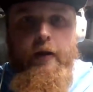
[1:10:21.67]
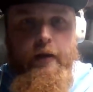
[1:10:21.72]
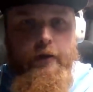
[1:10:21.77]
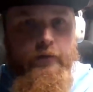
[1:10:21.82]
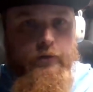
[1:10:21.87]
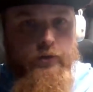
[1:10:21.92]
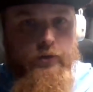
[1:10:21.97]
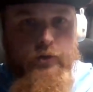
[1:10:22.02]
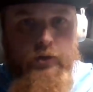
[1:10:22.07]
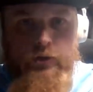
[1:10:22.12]

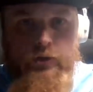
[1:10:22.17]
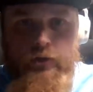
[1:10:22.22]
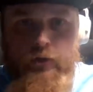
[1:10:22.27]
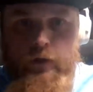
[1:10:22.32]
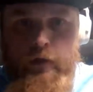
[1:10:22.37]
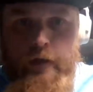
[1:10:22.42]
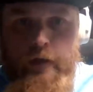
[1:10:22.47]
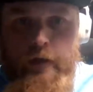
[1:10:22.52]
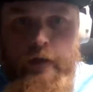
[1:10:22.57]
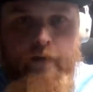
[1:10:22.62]
It's just
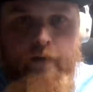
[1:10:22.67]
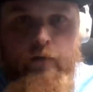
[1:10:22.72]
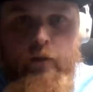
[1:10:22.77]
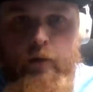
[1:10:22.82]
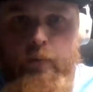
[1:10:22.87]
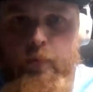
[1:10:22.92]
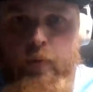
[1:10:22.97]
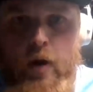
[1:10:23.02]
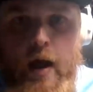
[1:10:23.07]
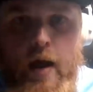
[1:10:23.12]
like having
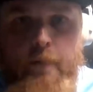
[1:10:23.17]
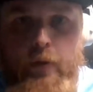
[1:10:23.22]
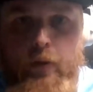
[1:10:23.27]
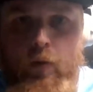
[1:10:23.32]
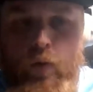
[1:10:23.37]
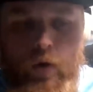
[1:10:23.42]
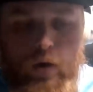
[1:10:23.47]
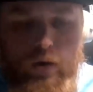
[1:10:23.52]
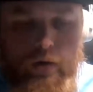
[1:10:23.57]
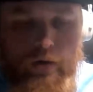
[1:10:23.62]
the prop in
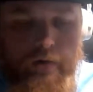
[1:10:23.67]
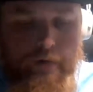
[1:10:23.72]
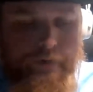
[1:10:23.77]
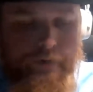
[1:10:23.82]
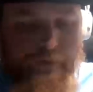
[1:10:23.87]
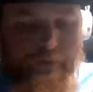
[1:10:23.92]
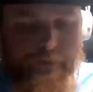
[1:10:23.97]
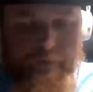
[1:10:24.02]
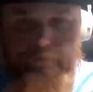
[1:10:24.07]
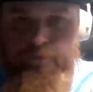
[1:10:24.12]
the water.
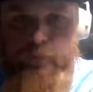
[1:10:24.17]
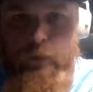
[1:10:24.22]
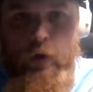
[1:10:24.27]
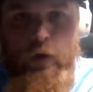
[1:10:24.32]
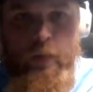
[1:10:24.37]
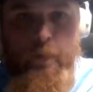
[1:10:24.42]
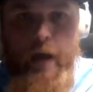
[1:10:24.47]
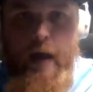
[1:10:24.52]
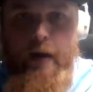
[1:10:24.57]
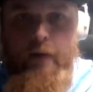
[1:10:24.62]
It's
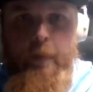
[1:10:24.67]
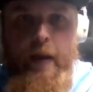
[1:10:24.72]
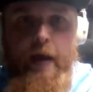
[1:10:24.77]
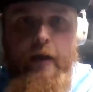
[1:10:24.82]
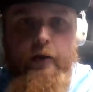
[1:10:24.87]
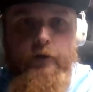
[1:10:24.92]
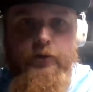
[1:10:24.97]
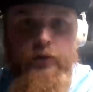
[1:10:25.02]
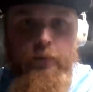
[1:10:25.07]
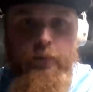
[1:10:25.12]
going to bottom
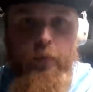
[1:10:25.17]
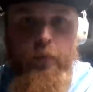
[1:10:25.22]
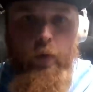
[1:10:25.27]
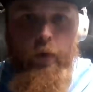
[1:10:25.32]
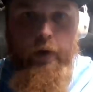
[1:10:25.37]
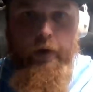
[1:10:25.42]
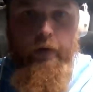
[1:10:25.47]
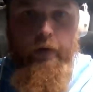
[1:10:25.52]
out at some point.